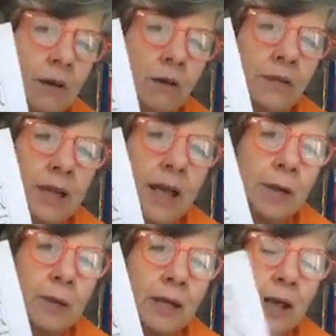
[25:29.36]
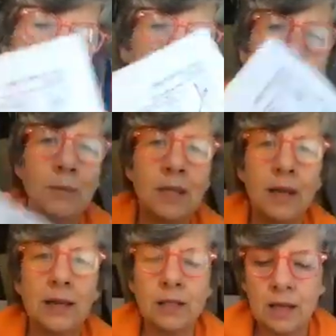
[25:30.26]
that are on the Aiming High
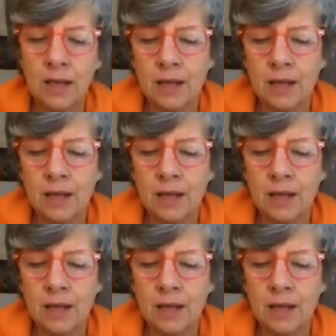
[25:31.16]
website.